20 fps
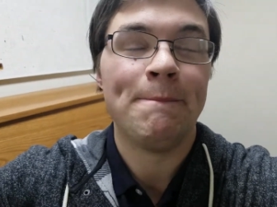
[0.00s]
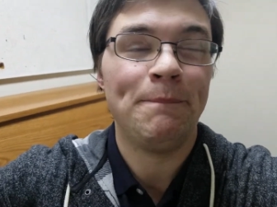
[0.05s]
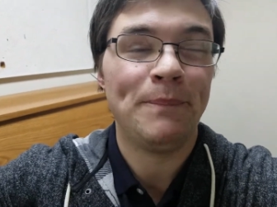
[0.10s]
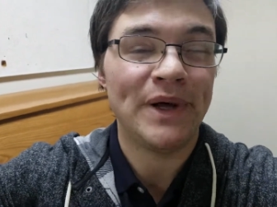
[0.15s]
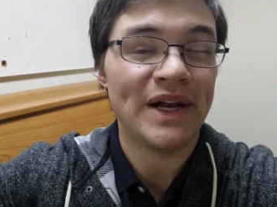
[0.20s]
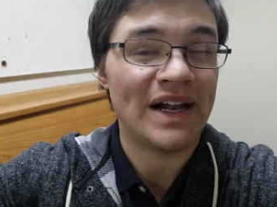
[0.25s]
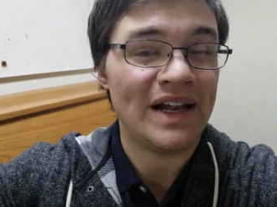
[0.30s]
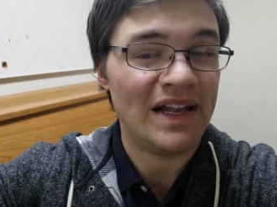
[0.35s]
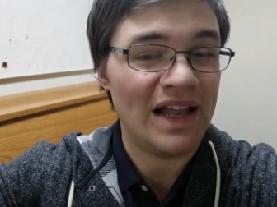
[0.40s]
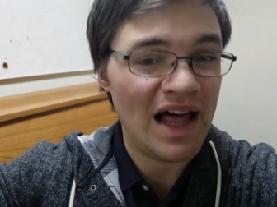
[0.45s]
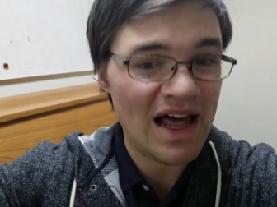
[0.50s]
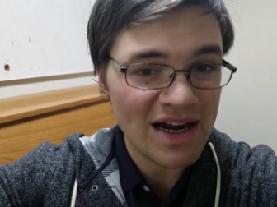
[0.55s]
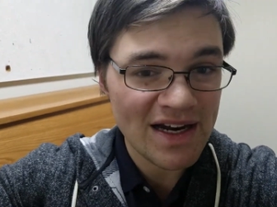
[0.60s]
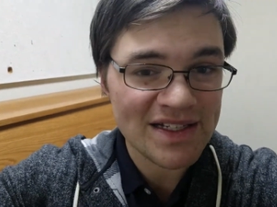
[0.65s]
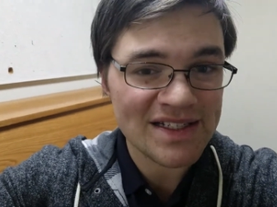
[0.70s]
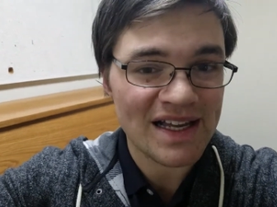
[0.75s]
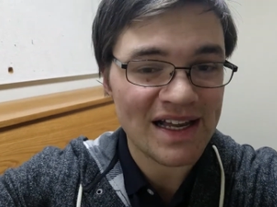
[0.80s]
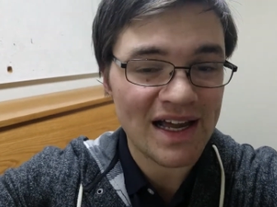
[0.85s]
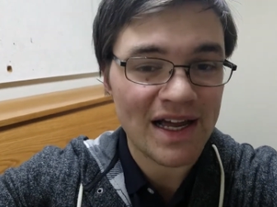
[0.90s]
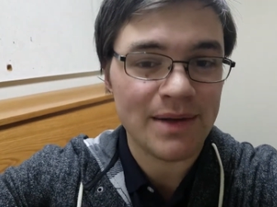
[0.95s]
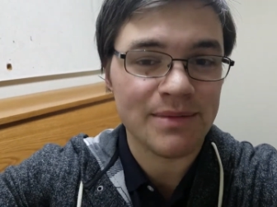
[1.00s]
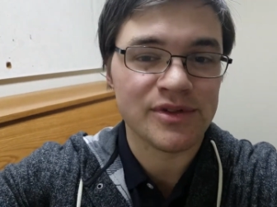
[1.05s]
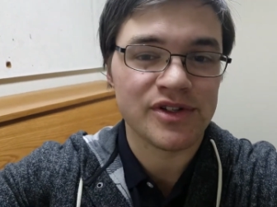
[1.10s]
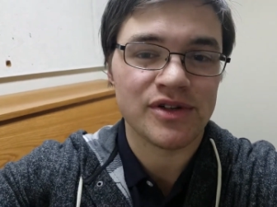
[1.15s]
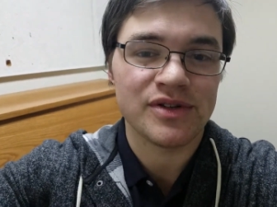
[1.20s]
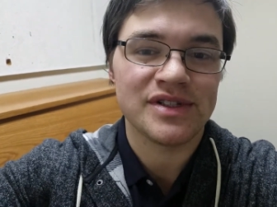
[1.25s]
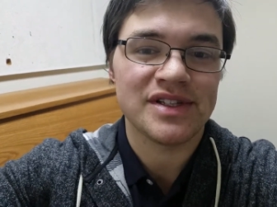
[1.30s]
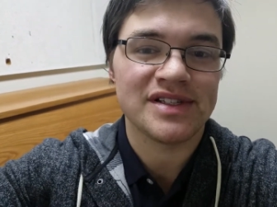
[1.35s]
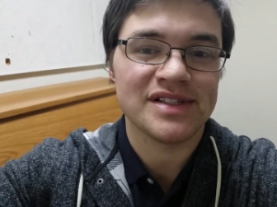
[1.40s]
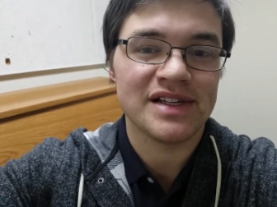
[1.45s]
But a lot of times
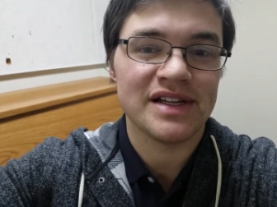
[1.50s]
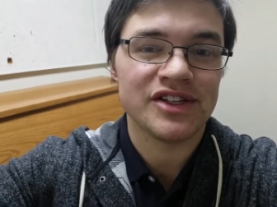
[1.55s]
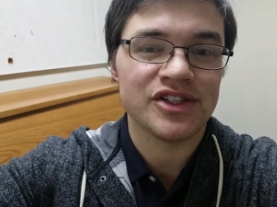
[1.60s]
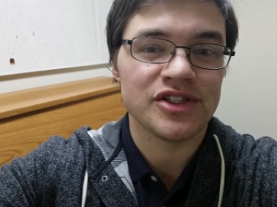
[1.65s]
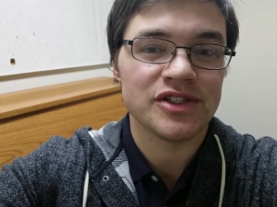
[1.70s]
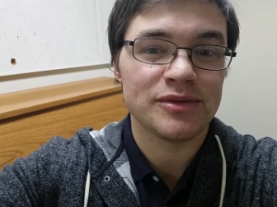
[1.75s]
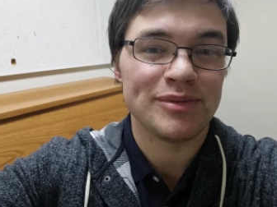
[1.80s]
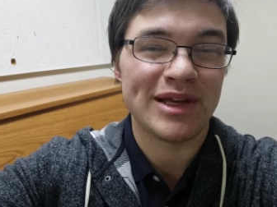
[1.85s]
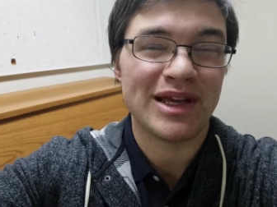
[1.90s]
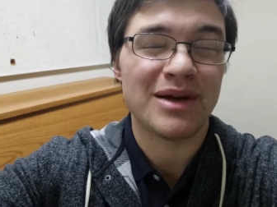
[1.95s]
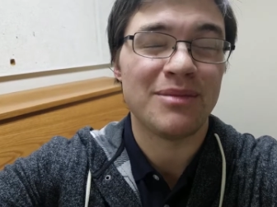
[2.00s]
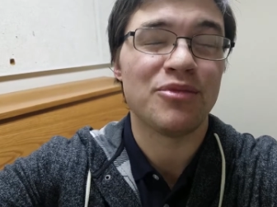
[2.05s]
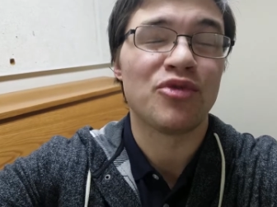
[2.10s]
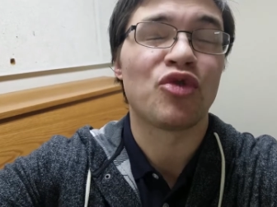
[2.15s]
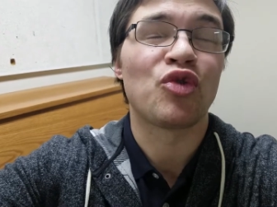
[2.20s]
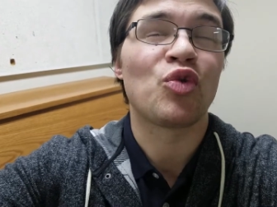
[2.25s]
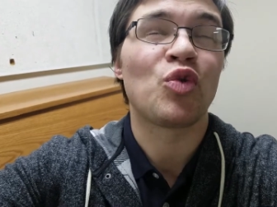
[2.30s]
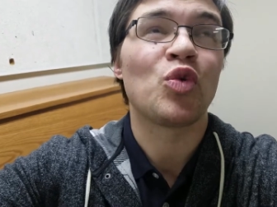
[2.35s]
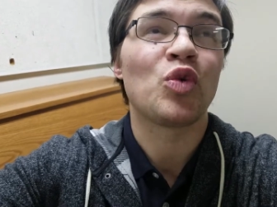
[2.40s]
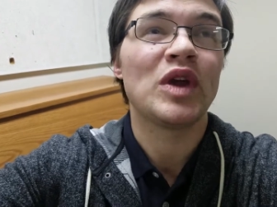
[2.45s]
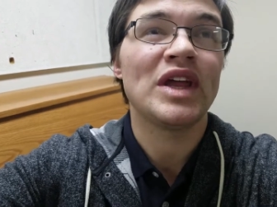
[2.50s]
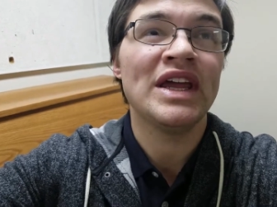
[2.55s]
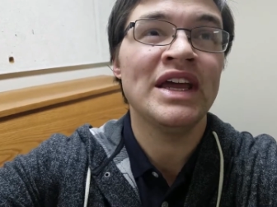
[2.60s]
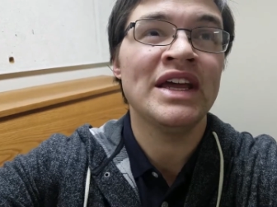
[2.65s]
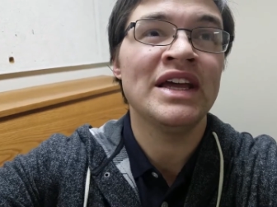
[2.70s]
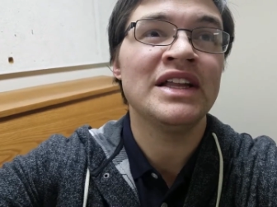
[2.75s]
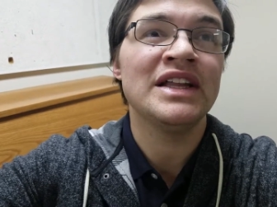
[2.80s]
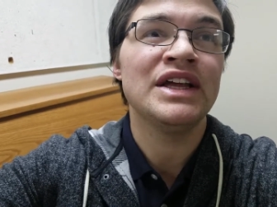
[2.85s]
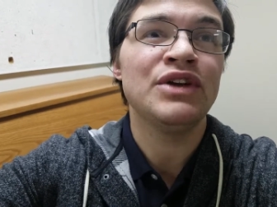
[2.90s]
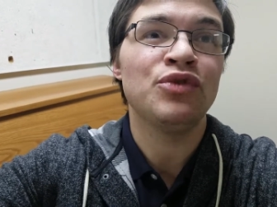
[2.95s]
those distinctions become
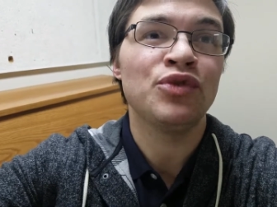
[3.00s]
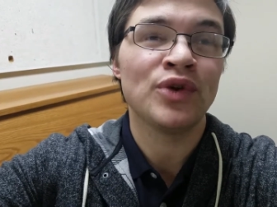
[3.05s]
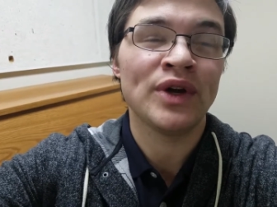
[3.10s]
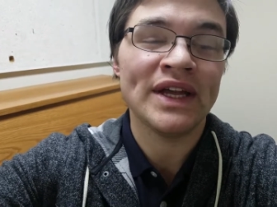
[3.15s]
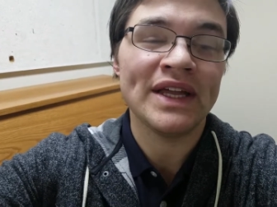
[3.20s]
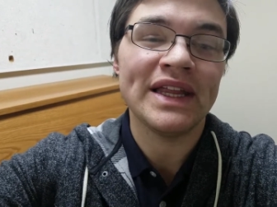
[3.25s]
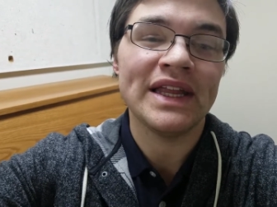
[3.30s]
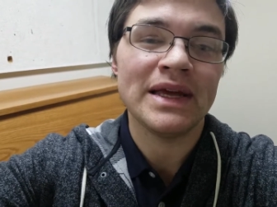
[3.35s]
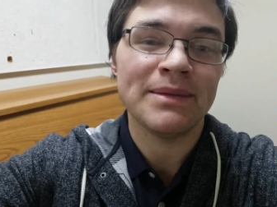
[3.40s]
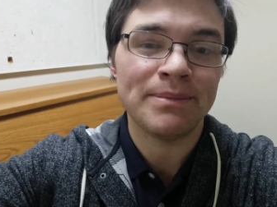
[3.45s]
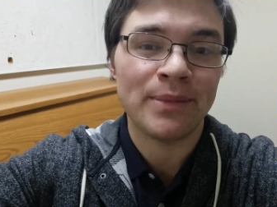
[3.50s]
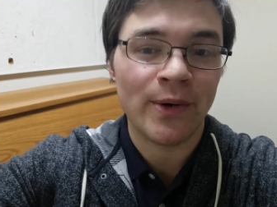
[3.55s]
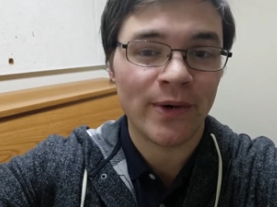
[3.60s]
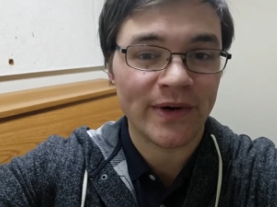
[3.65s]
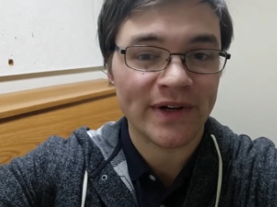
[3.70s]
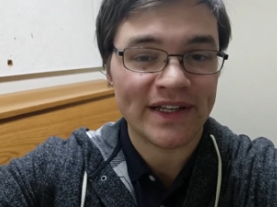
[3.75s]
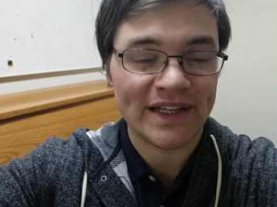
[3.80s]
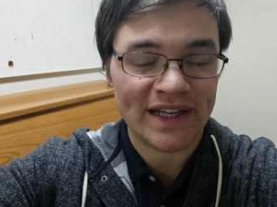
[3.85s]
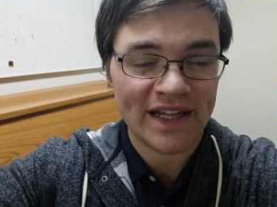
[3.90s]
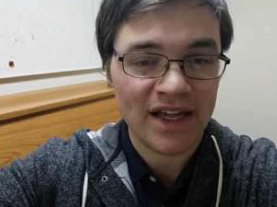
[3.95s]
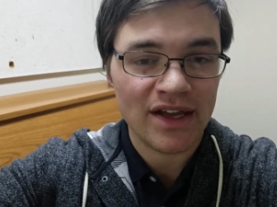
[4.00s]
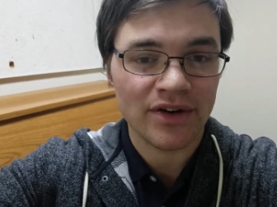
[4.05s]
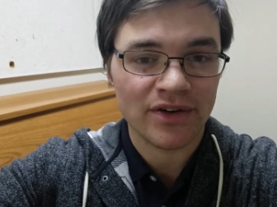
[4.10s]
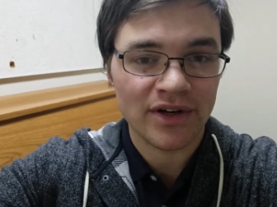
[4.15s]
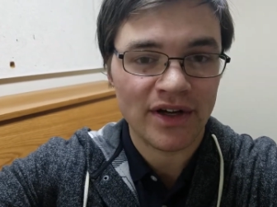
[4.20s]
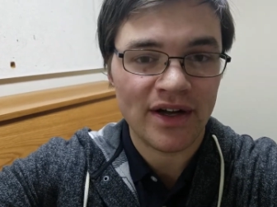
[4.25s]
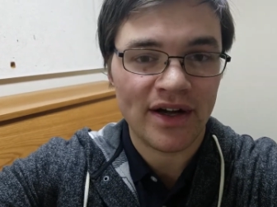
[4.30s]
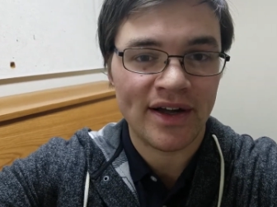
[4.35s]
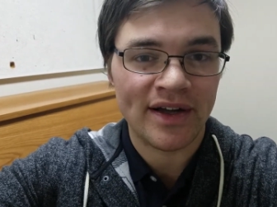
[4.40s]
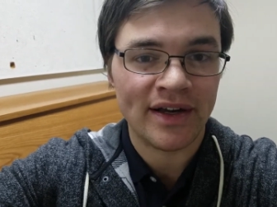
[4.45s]
really, really important later
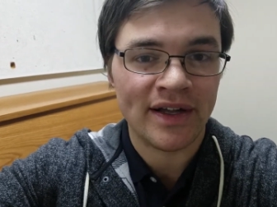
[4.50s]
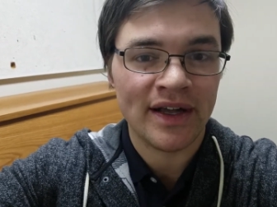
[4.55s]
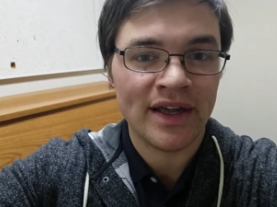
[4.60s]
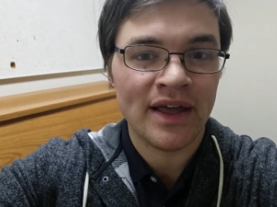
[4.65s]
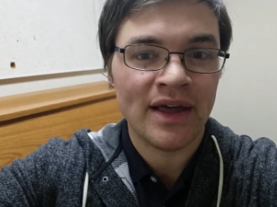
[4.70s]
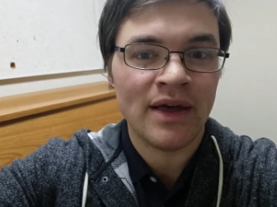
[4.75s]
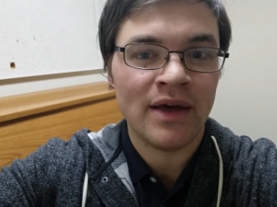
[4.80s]
on,